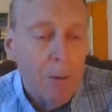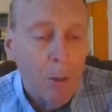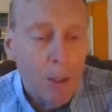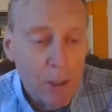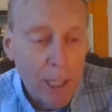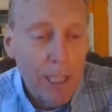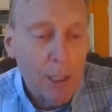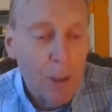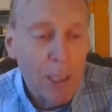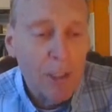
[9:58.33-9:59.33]
in
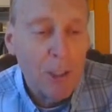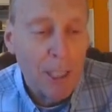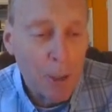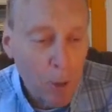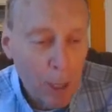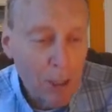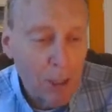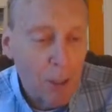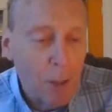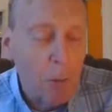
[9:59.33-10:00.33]

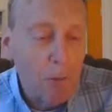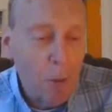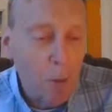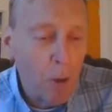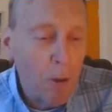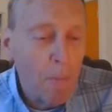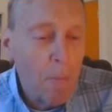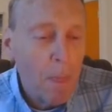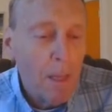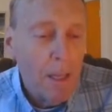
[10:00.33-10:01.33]
question number 4
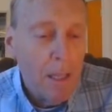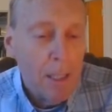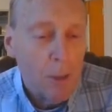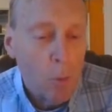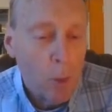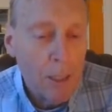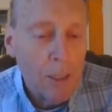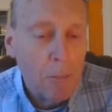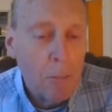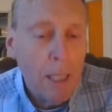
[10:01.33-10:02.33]
is, what
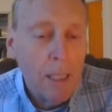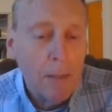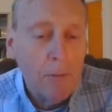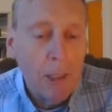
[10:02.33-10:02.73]
is the meaning of